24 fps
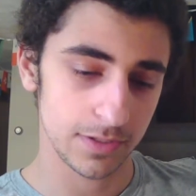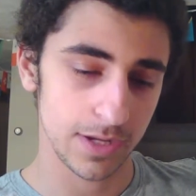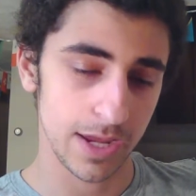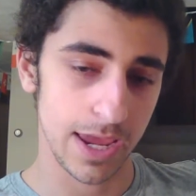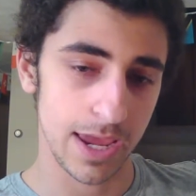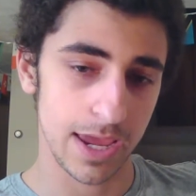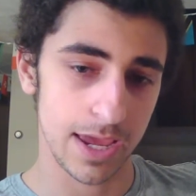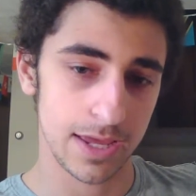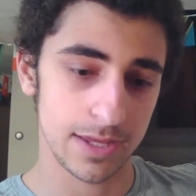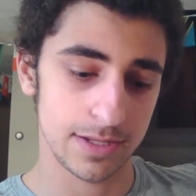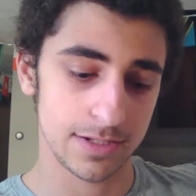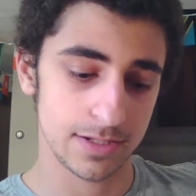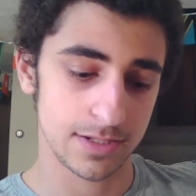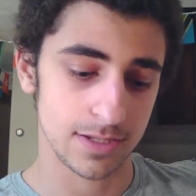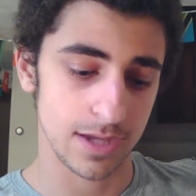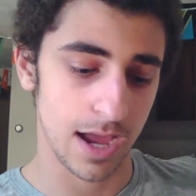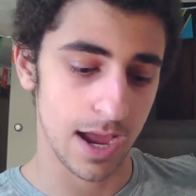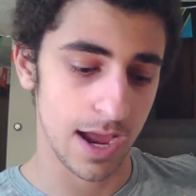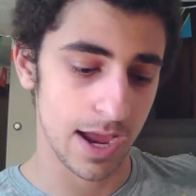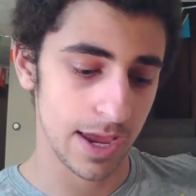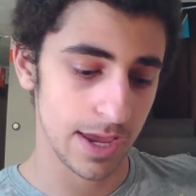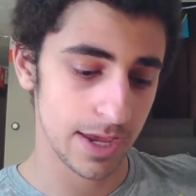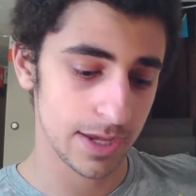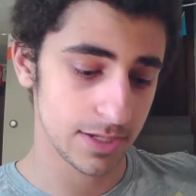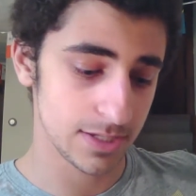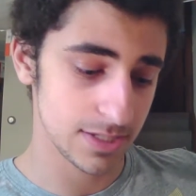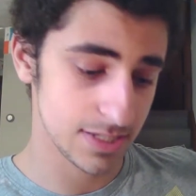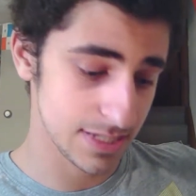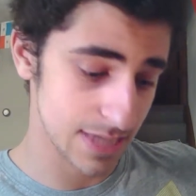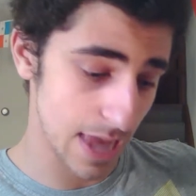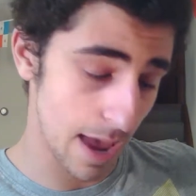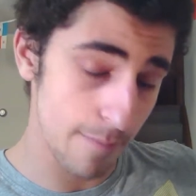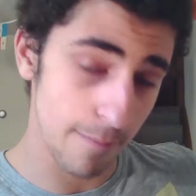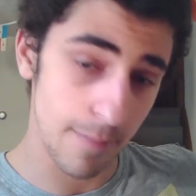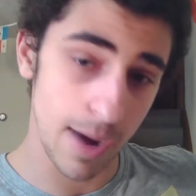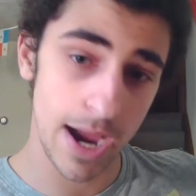and I
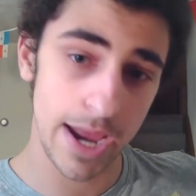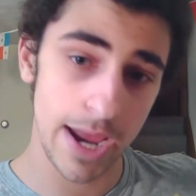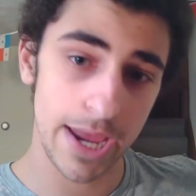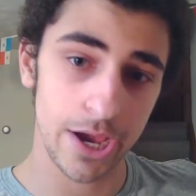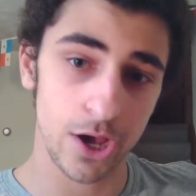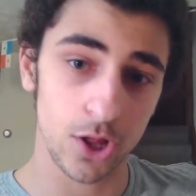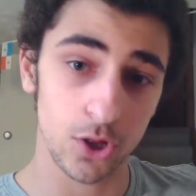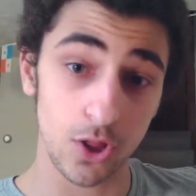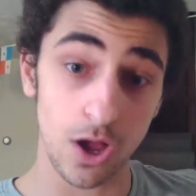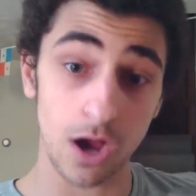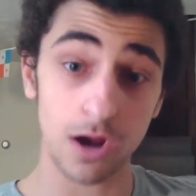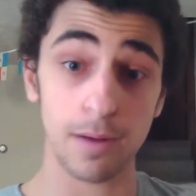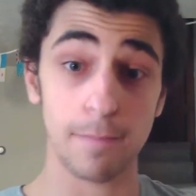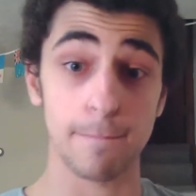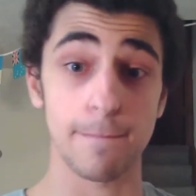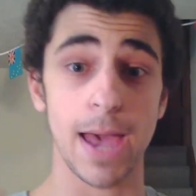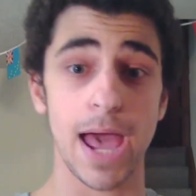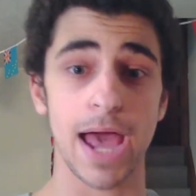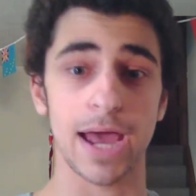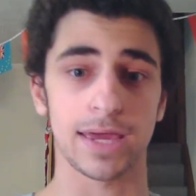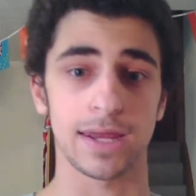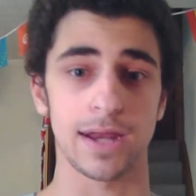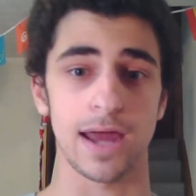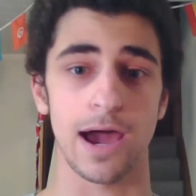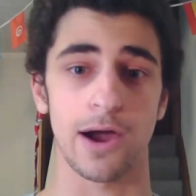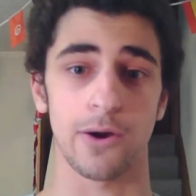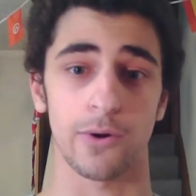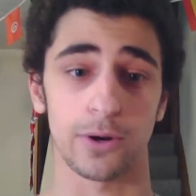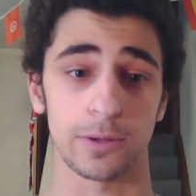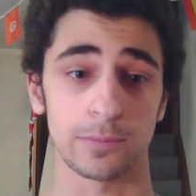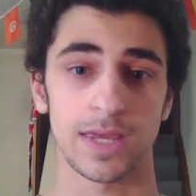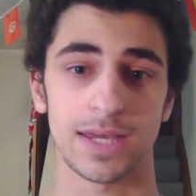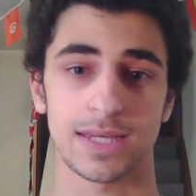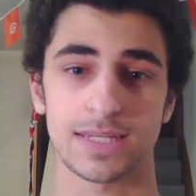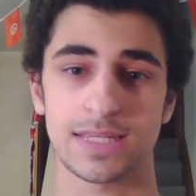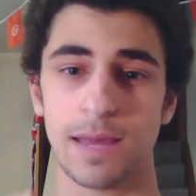set my alarm back an hour.
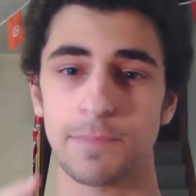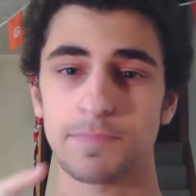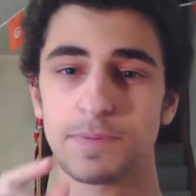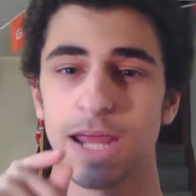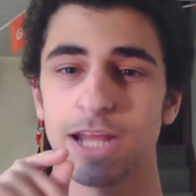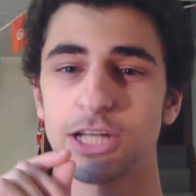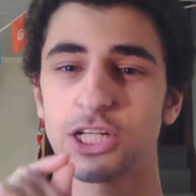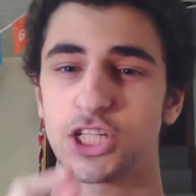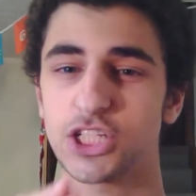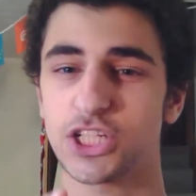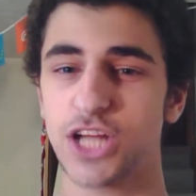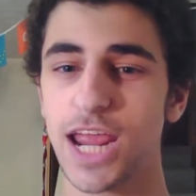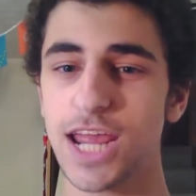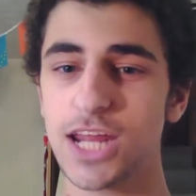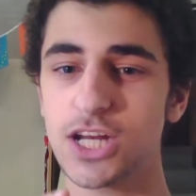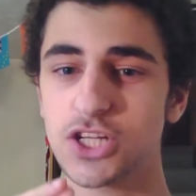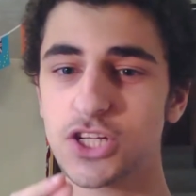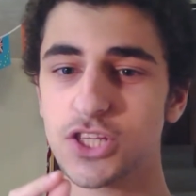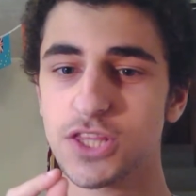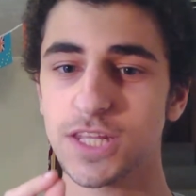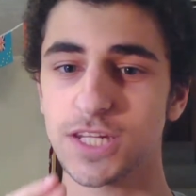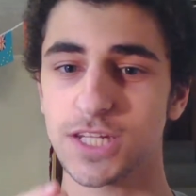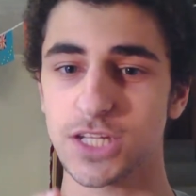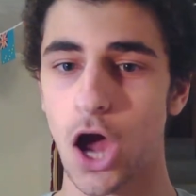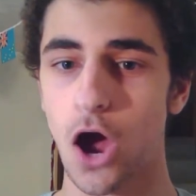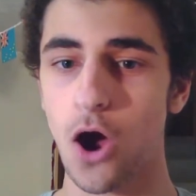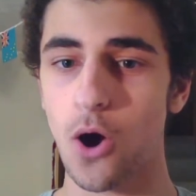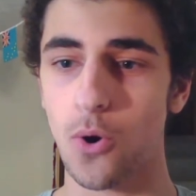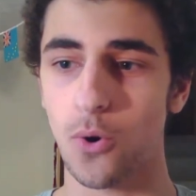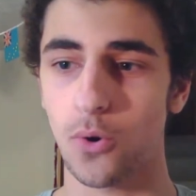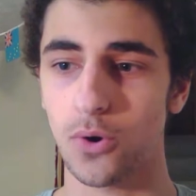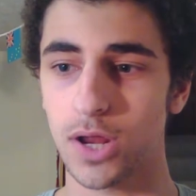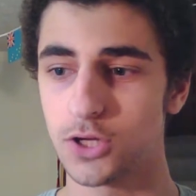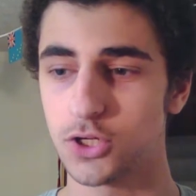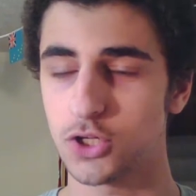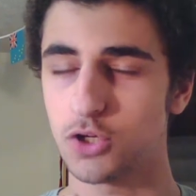Except I changed the
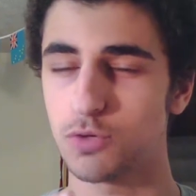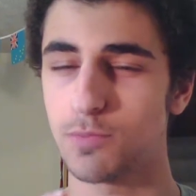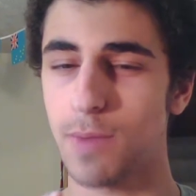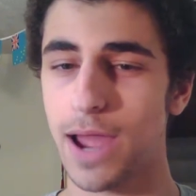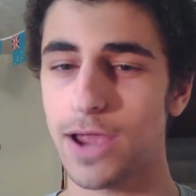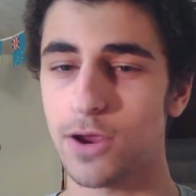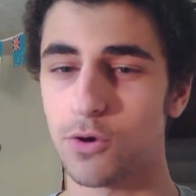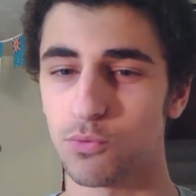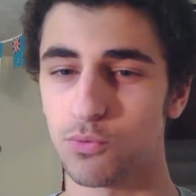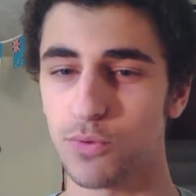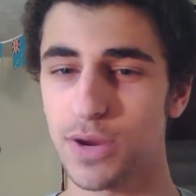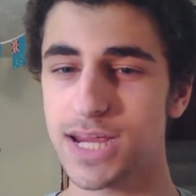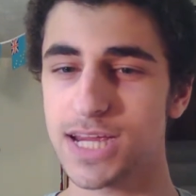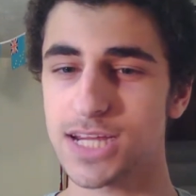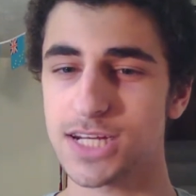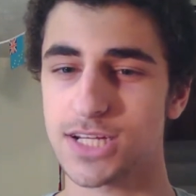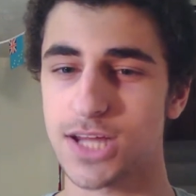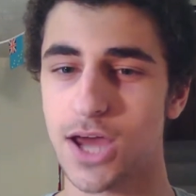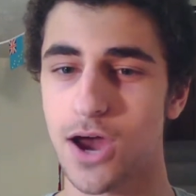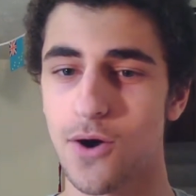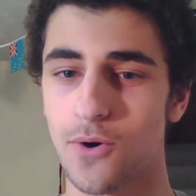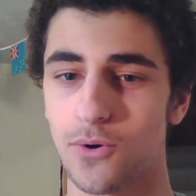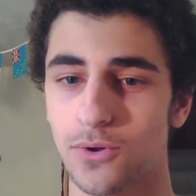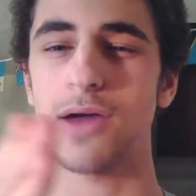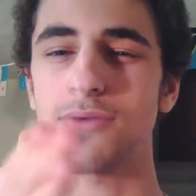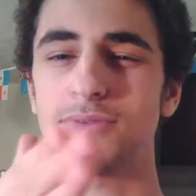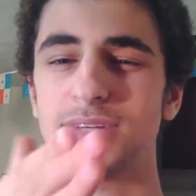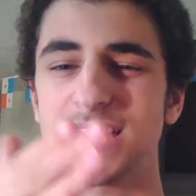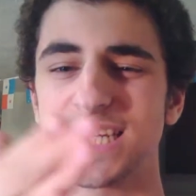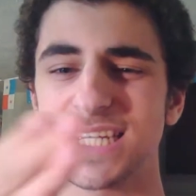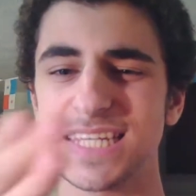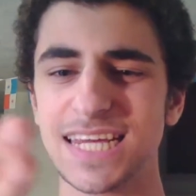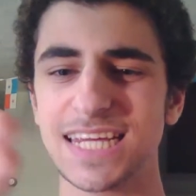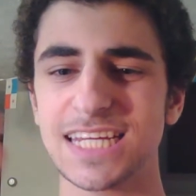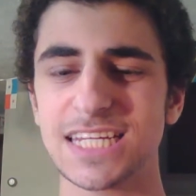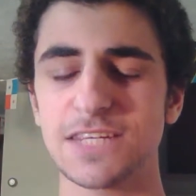tone to my ringtone.
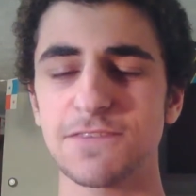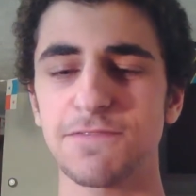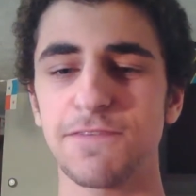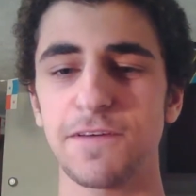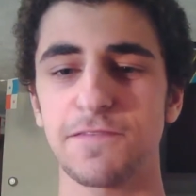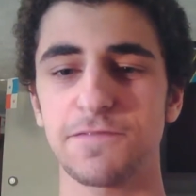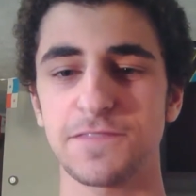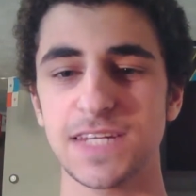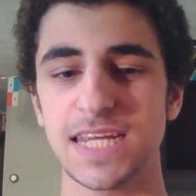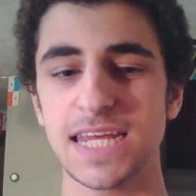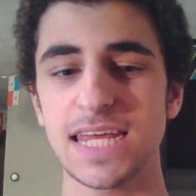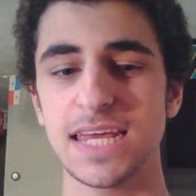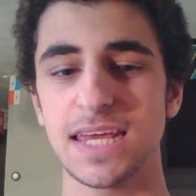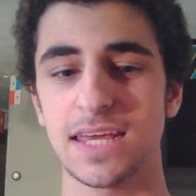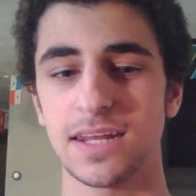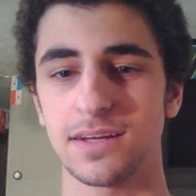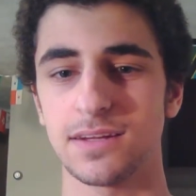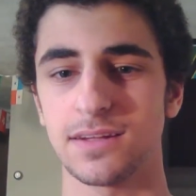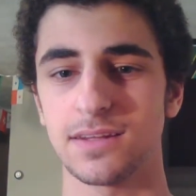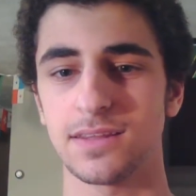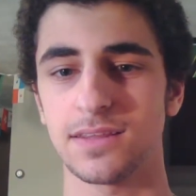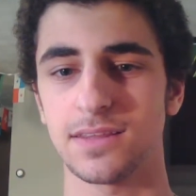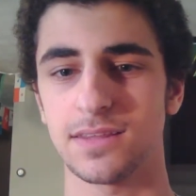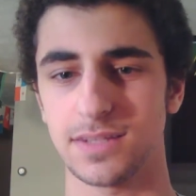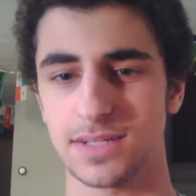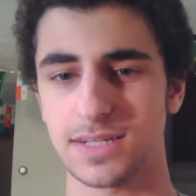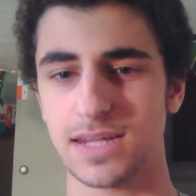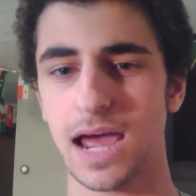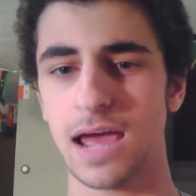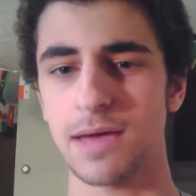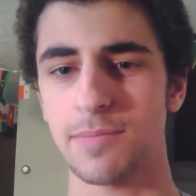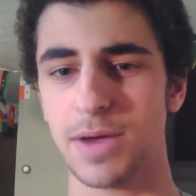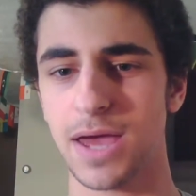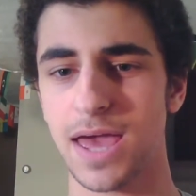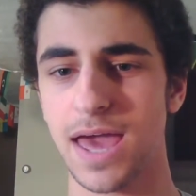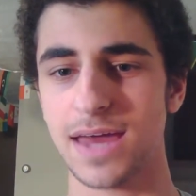6:15, the
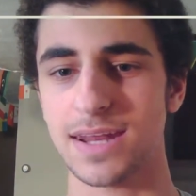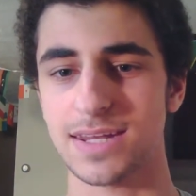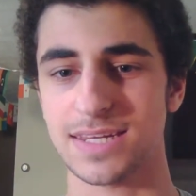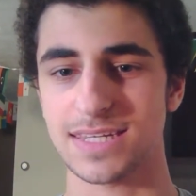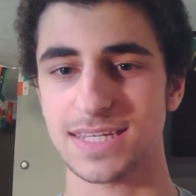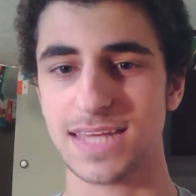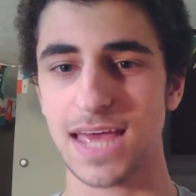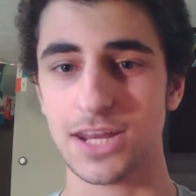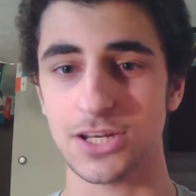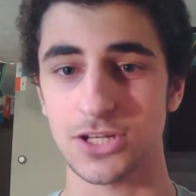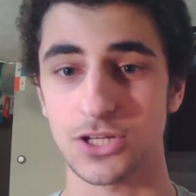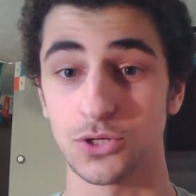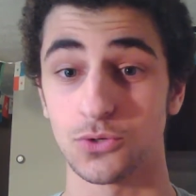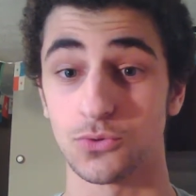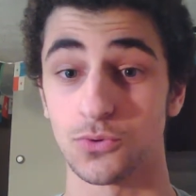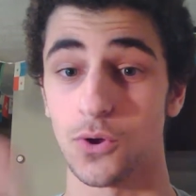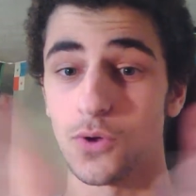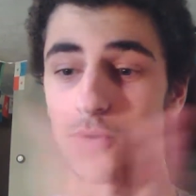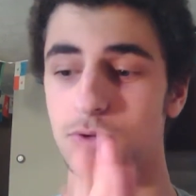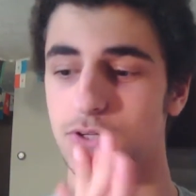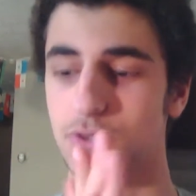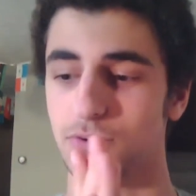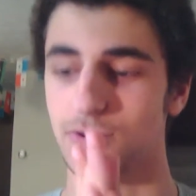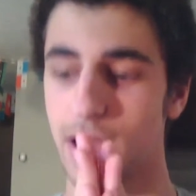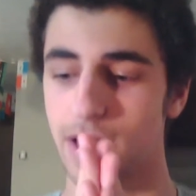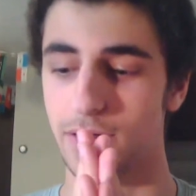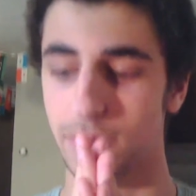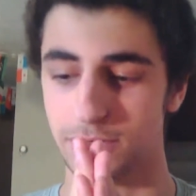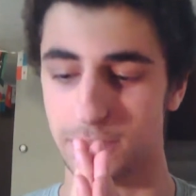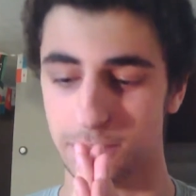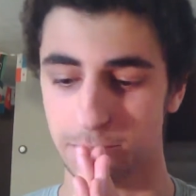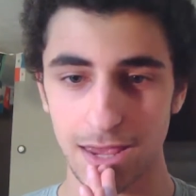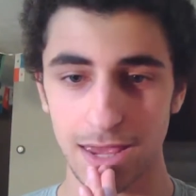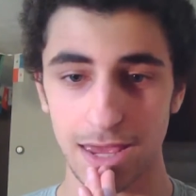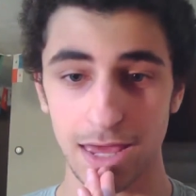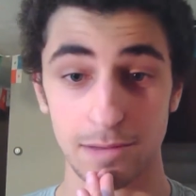time I had it set to, rolls around,
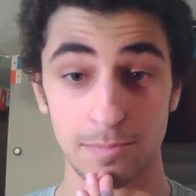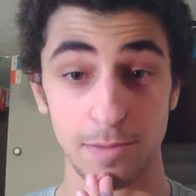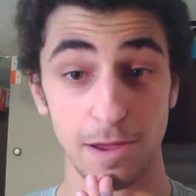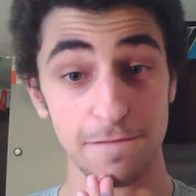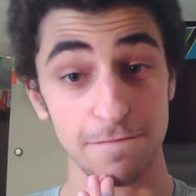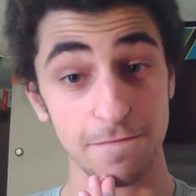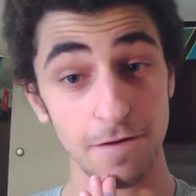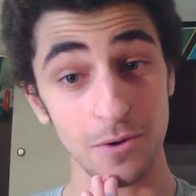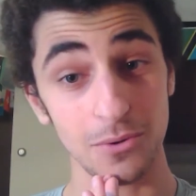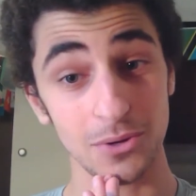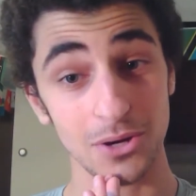and my phone